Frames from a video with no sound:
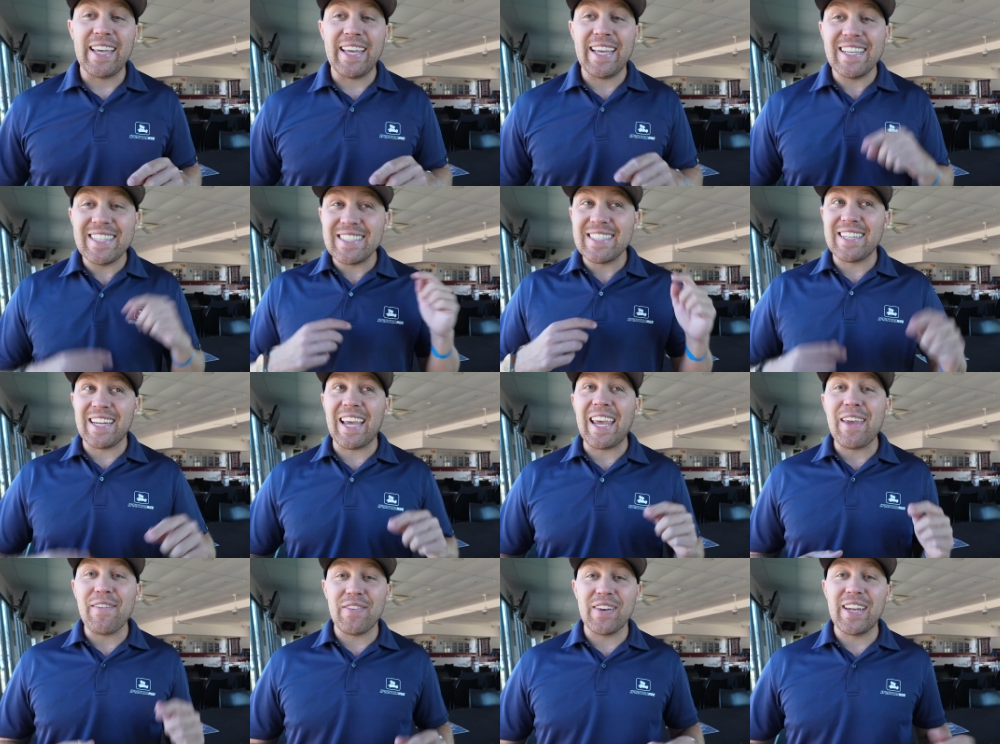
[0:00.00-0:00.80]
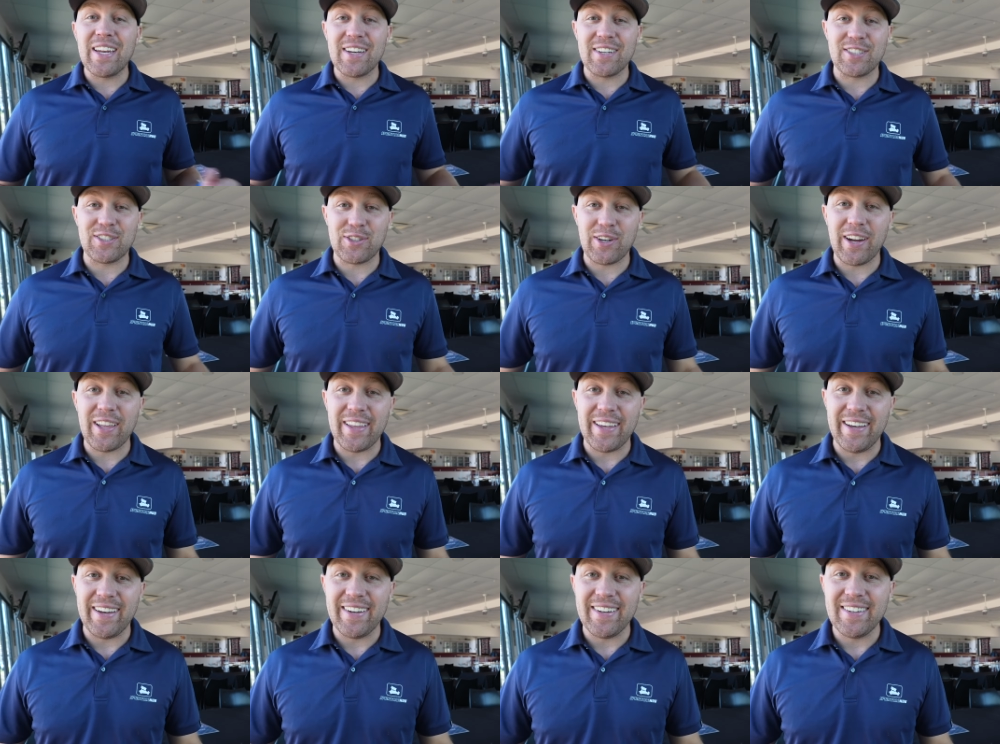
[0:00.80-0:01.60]
isn't even in
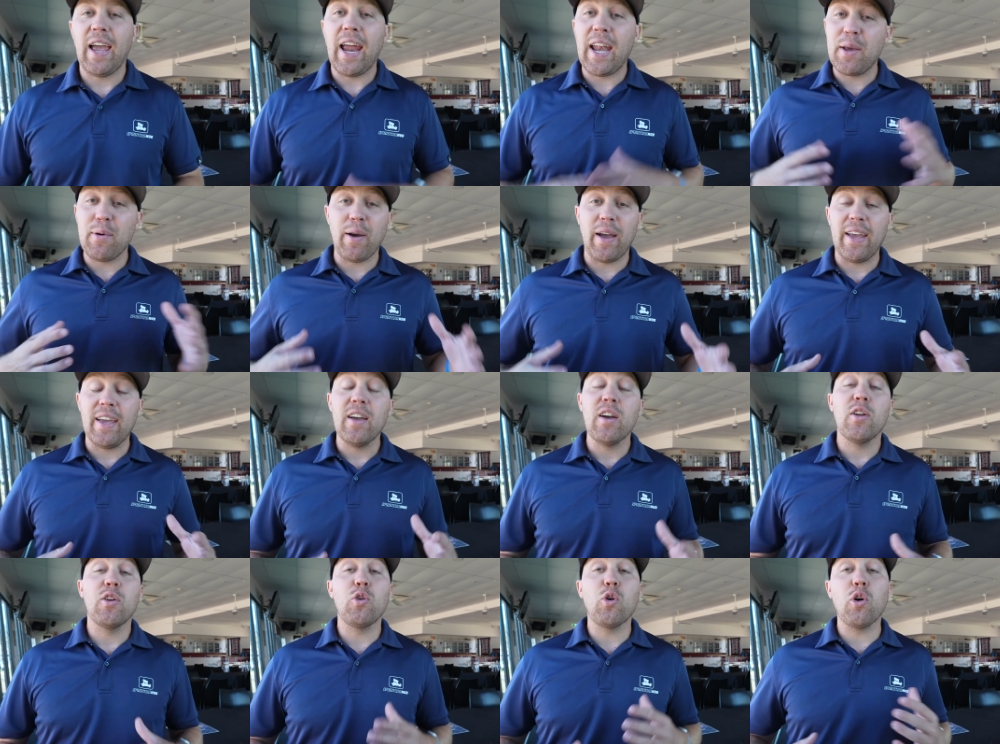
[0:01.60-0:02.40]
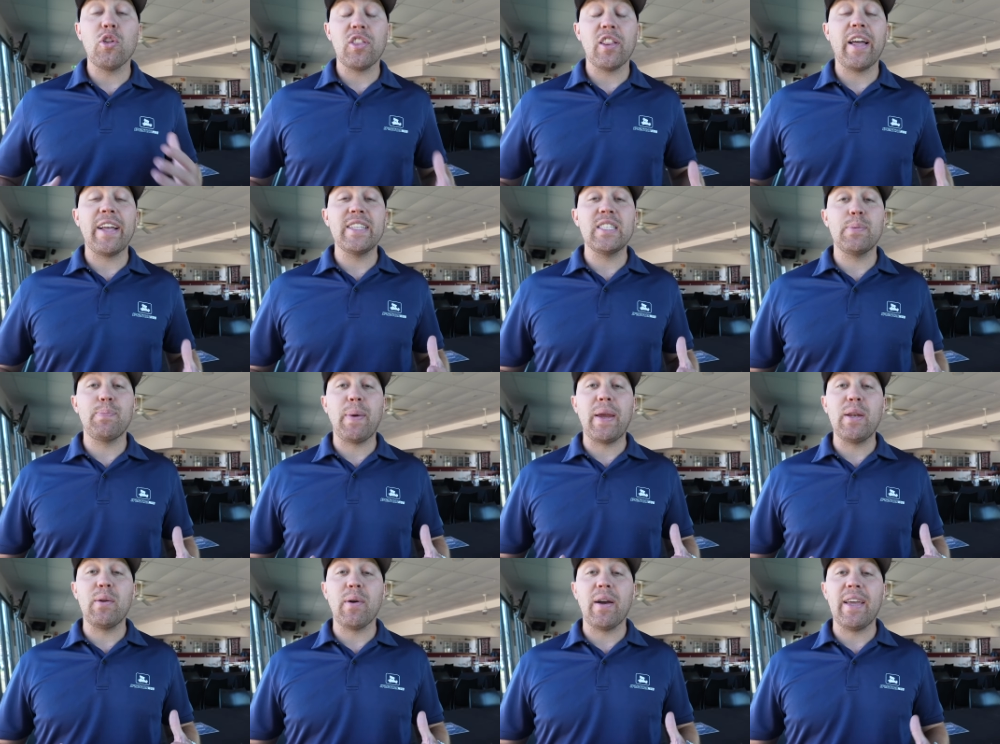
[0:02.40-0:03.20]
Australia. Anyway, Northline
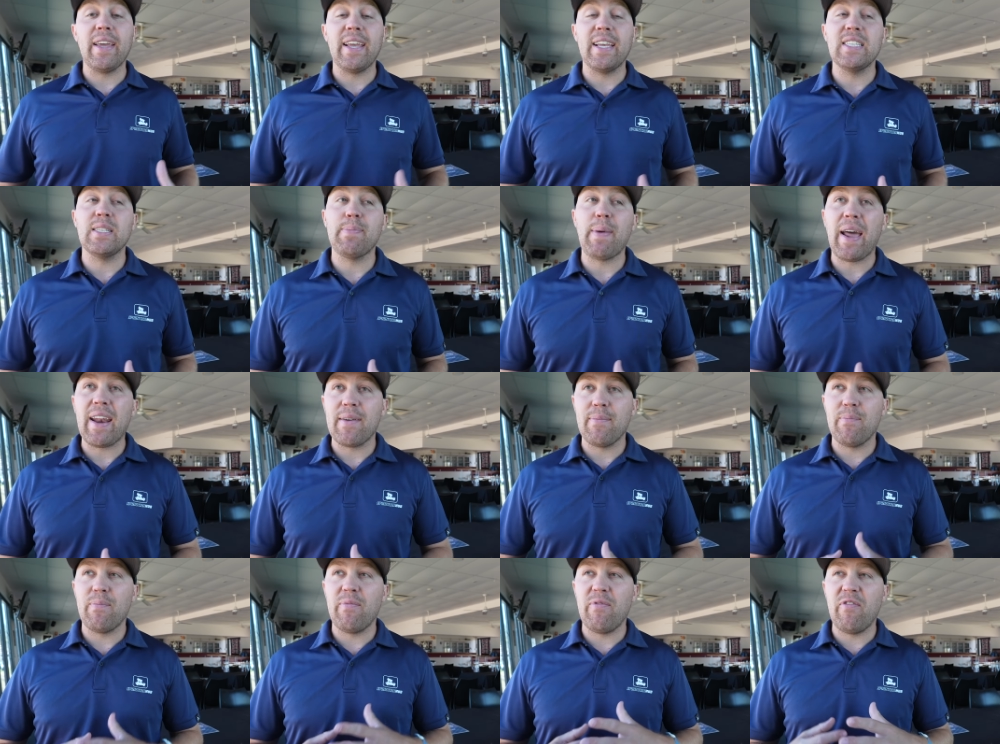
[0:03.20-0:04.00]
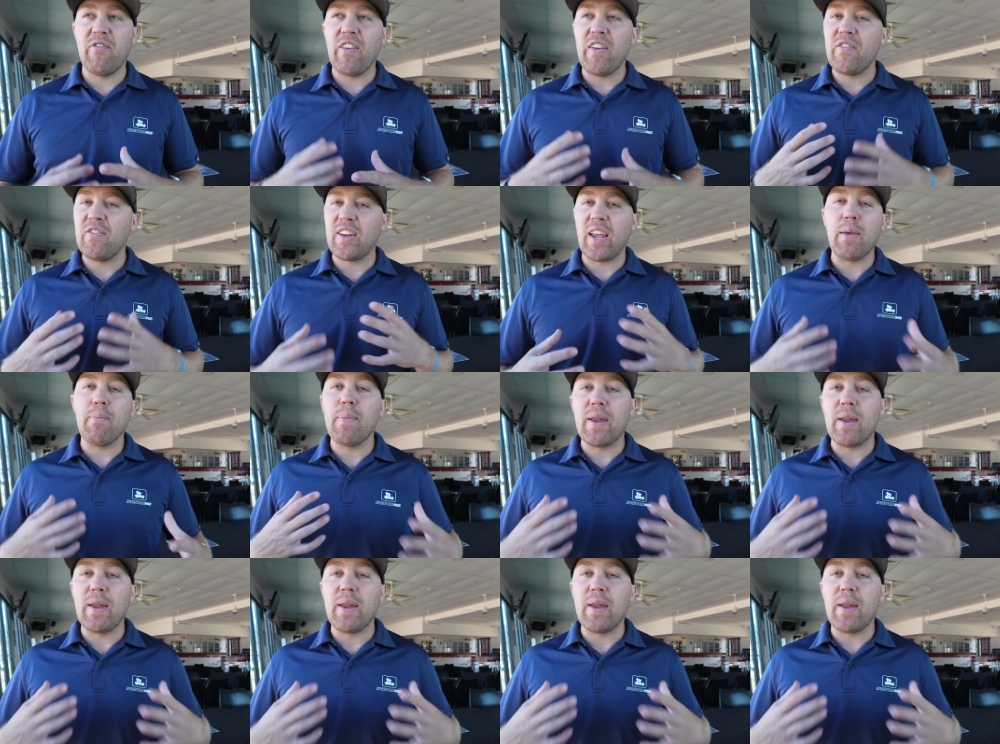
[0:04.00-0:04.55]
Speedway is about a 15